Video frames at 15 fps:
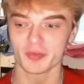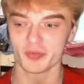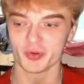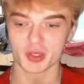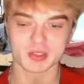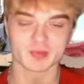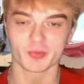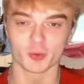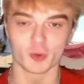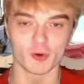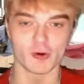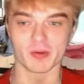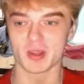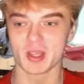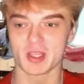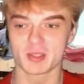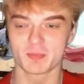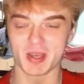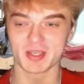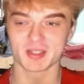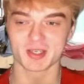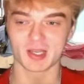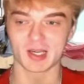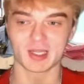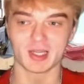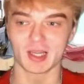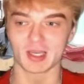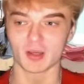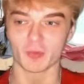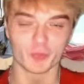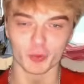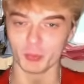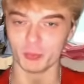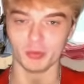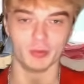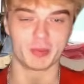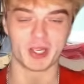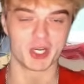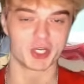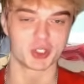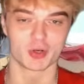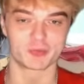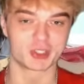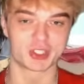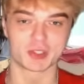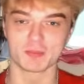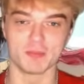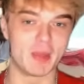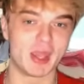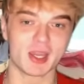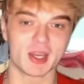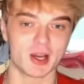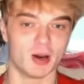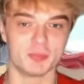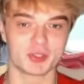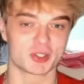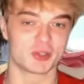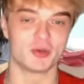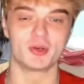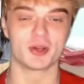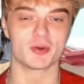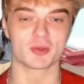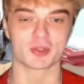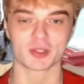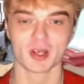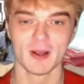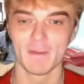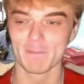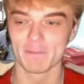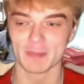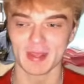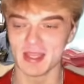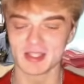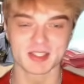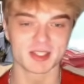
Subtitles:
first floor is basically like a football pitch of just makeup studios. It's